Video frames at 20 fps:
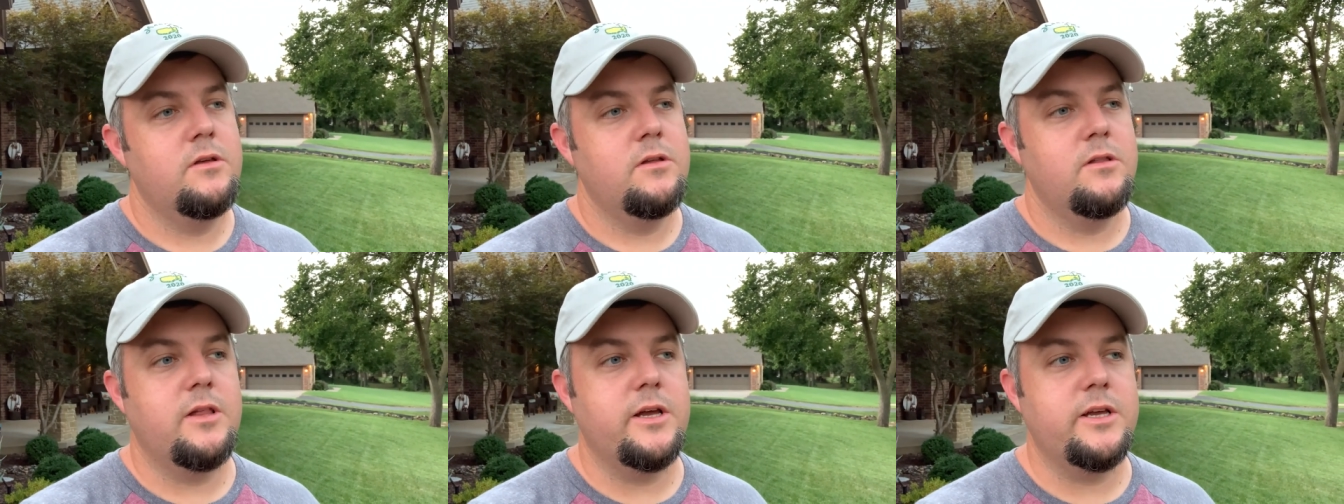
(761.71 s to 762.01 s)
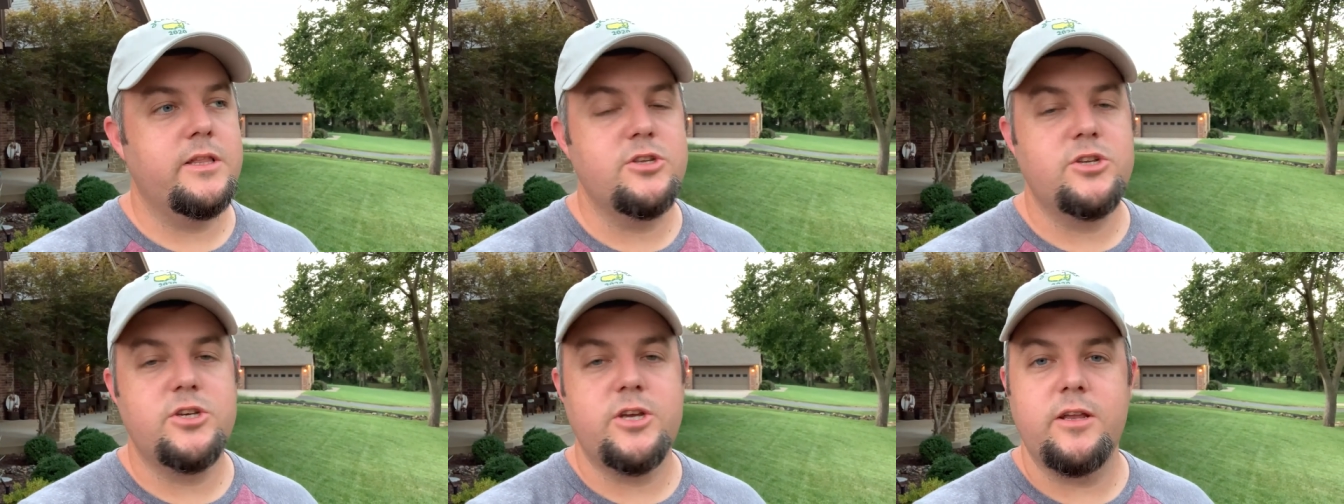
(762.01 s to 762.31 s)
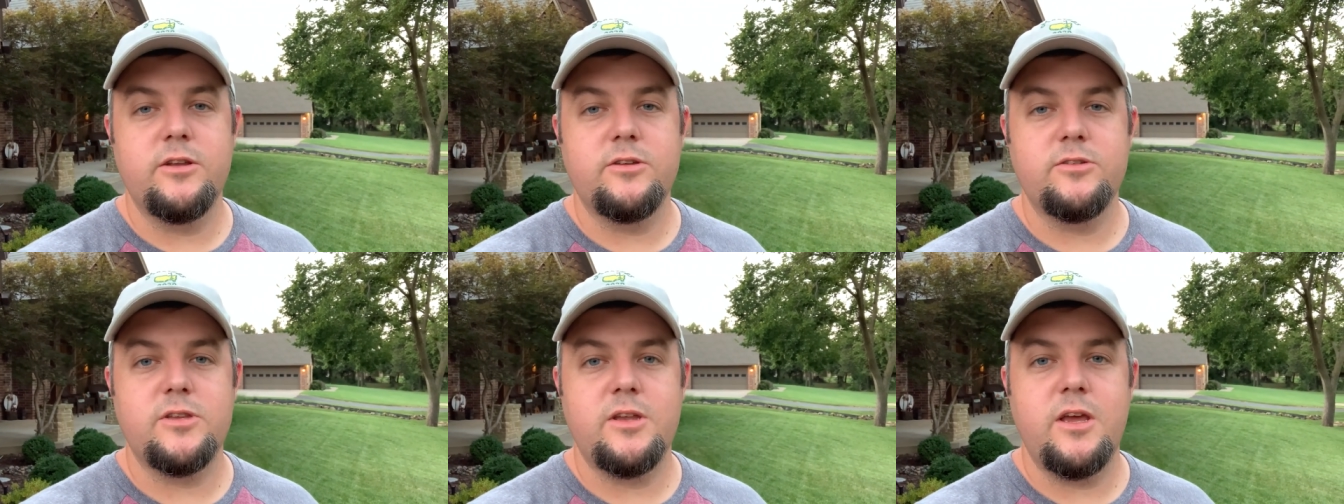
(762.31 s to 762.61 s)
like the
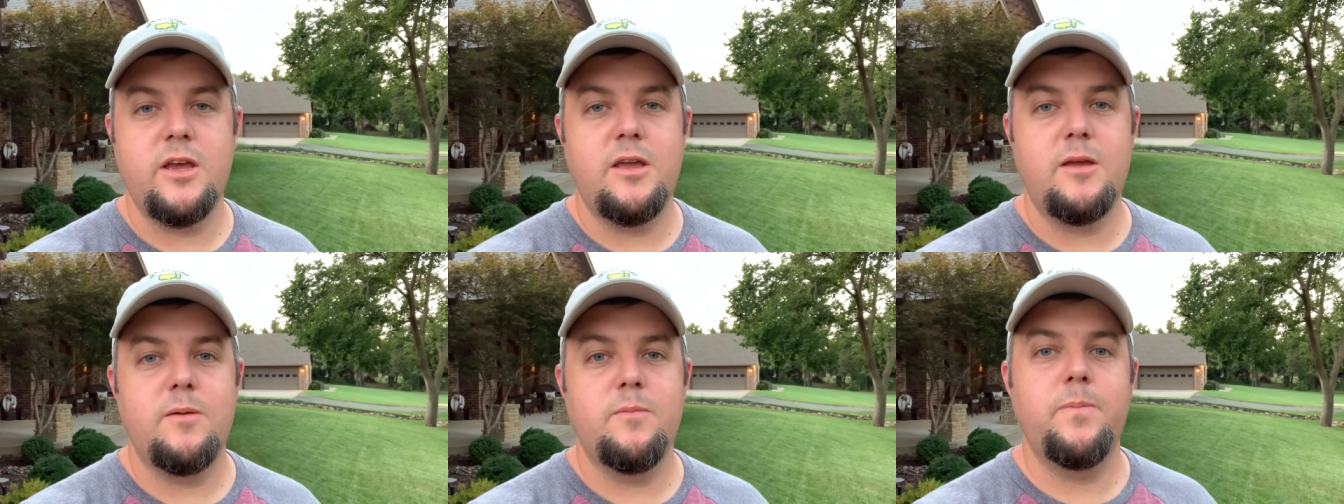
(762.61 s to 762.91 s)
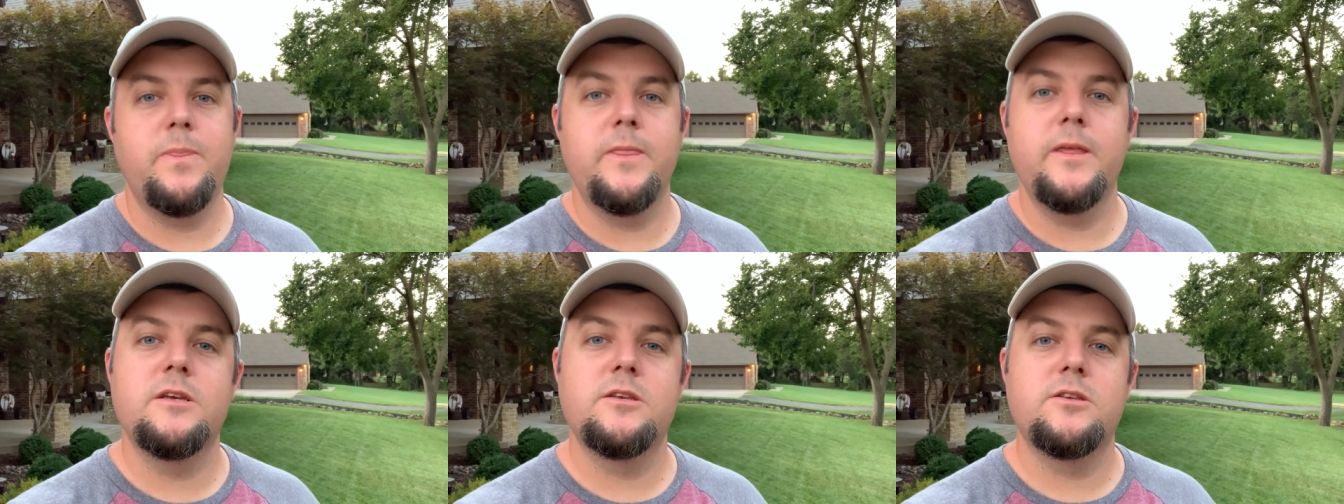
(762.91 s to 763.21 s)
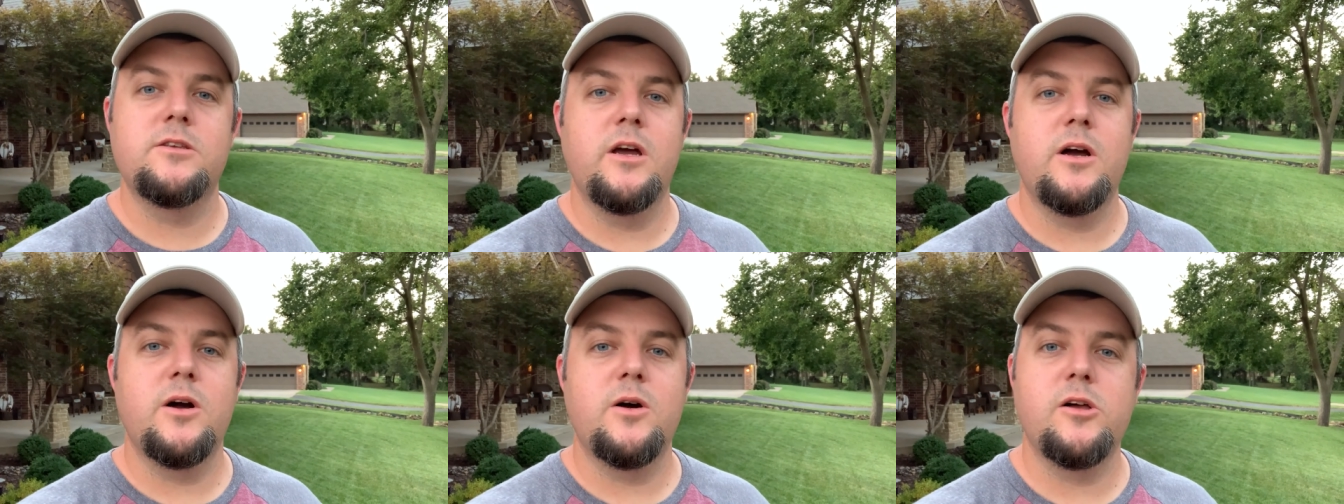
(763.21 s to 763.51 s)
channel's name, is
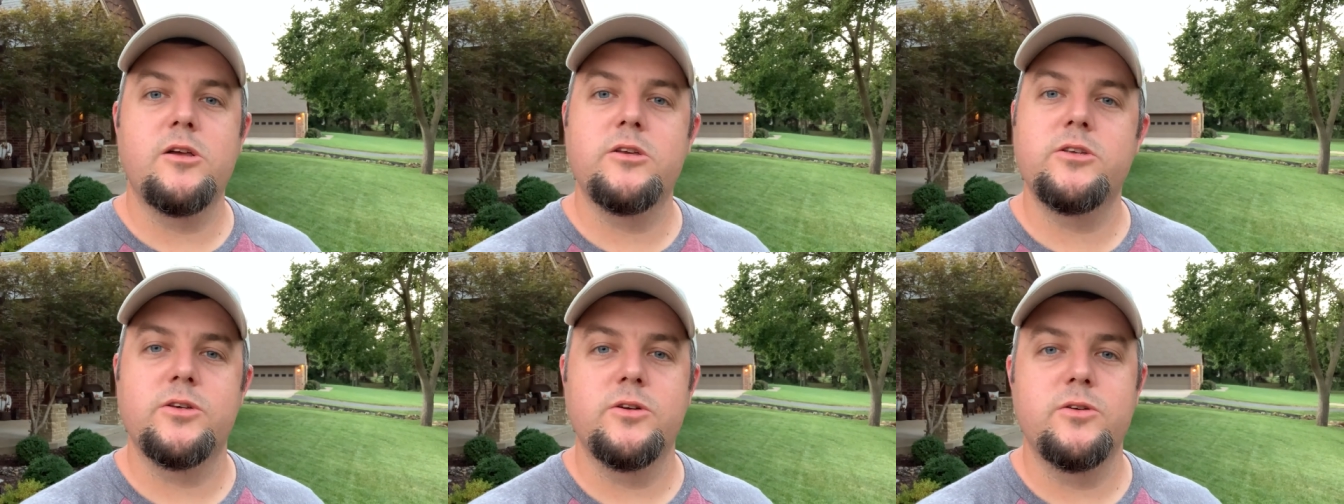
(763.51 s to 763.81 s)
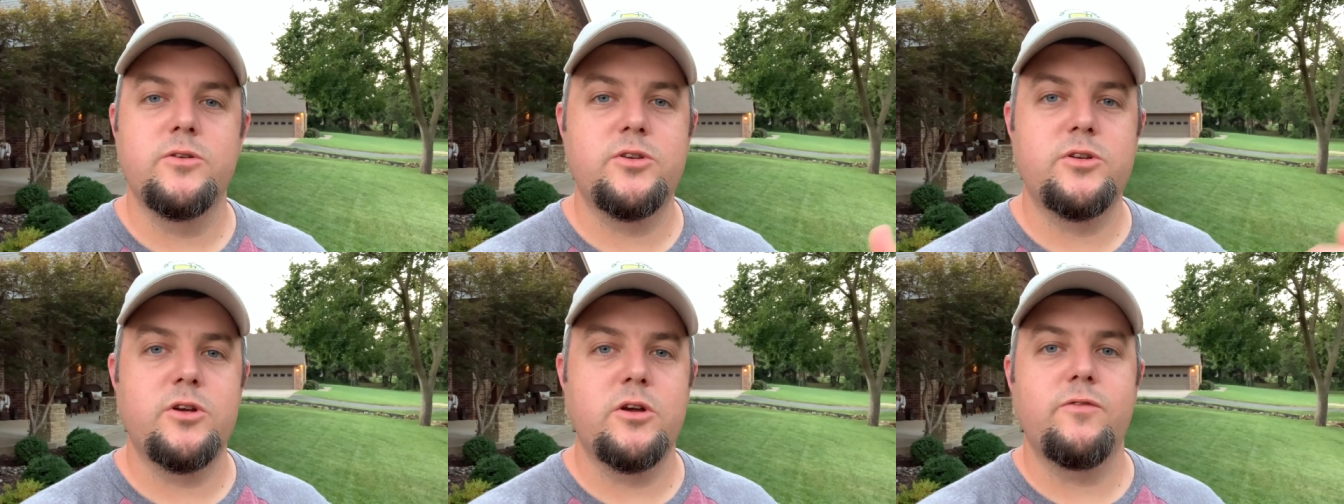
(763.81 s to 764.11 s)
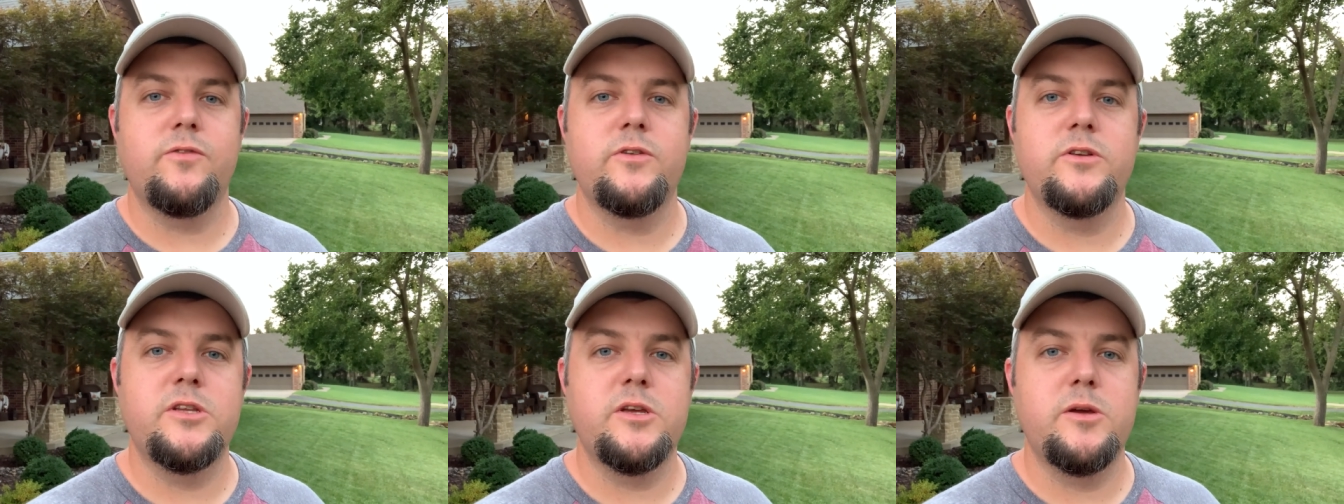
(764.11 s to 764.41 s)
now also
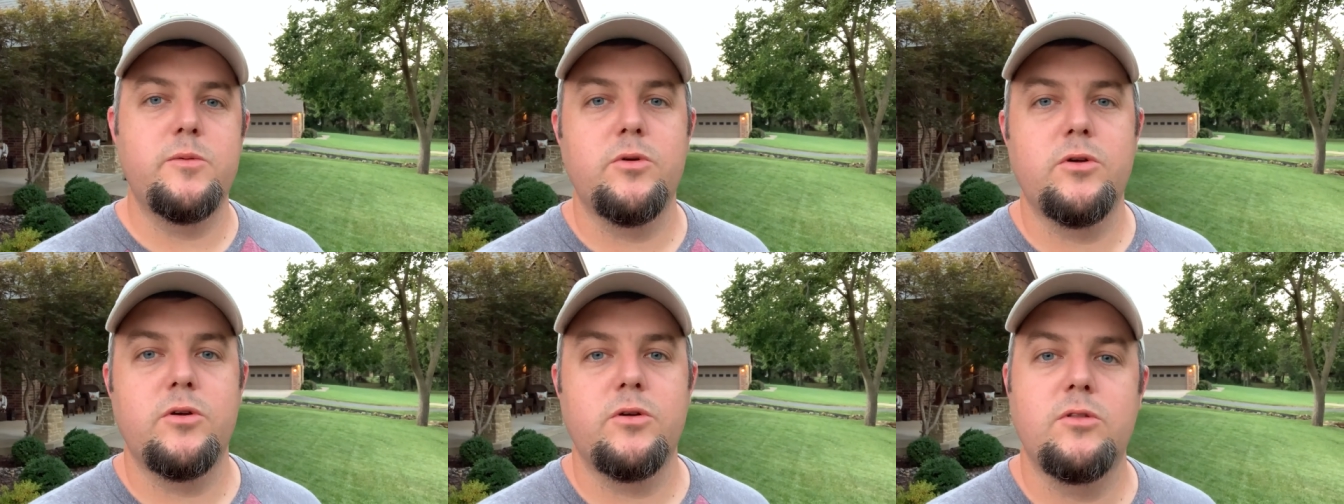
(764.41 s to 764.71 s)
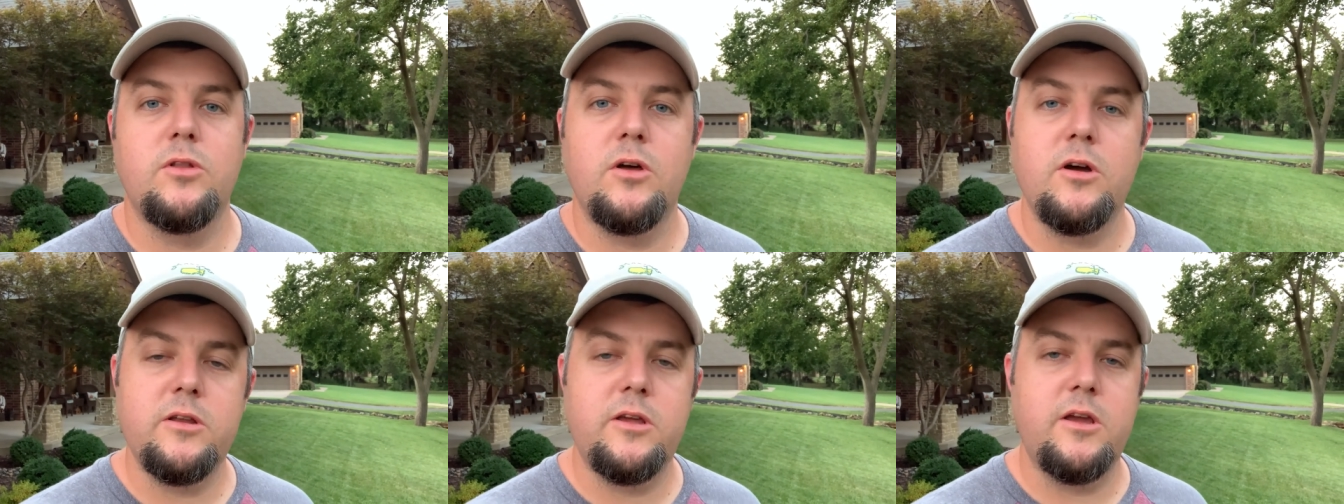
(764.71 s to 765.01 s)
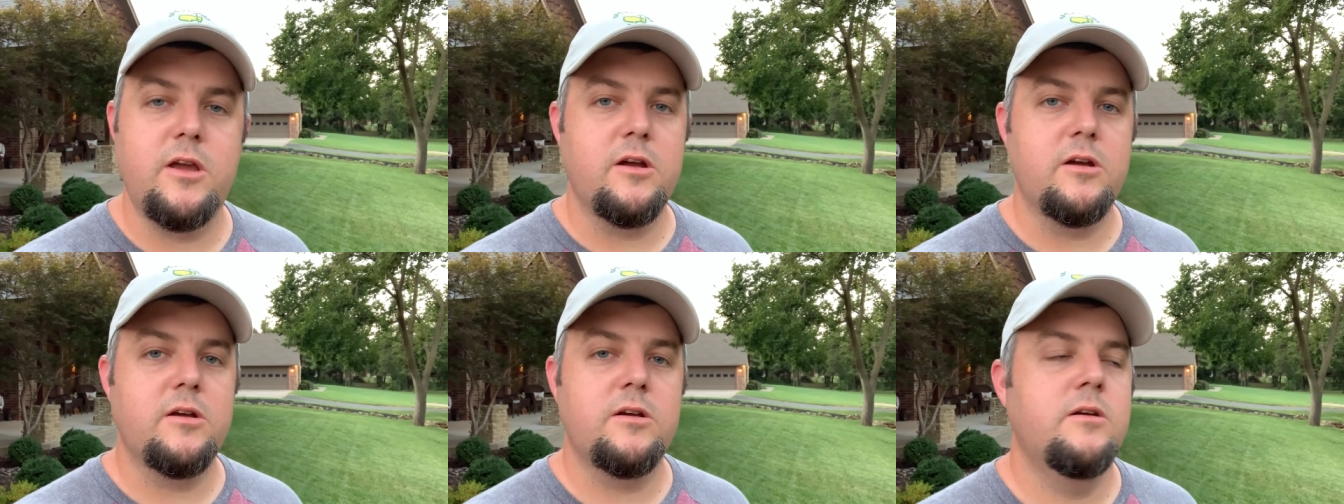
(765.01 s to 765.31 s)
Turf and Timber Lawn
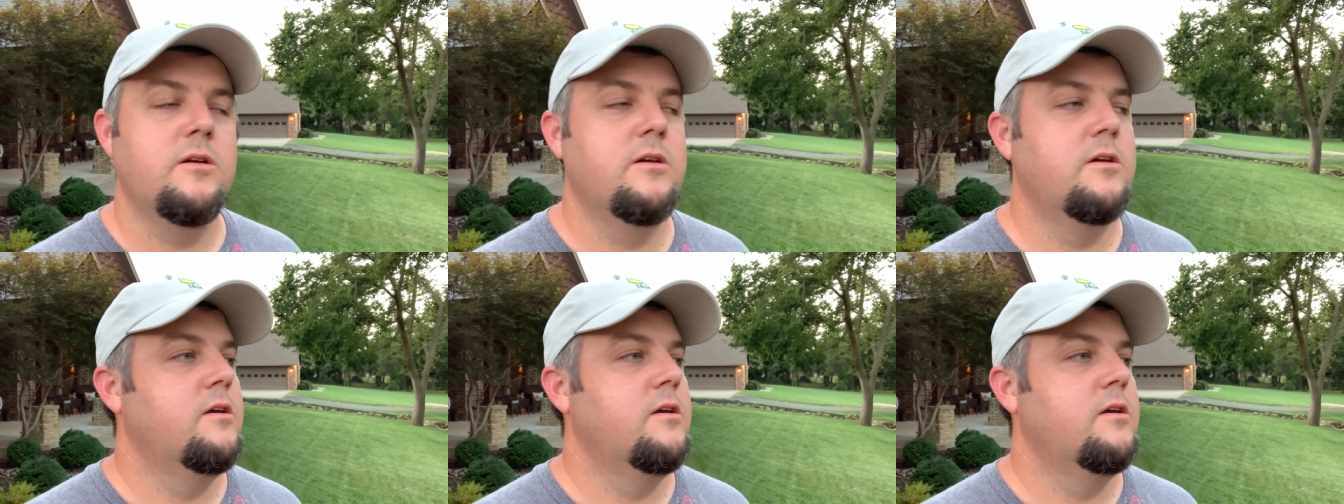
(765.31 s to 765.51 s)
Care,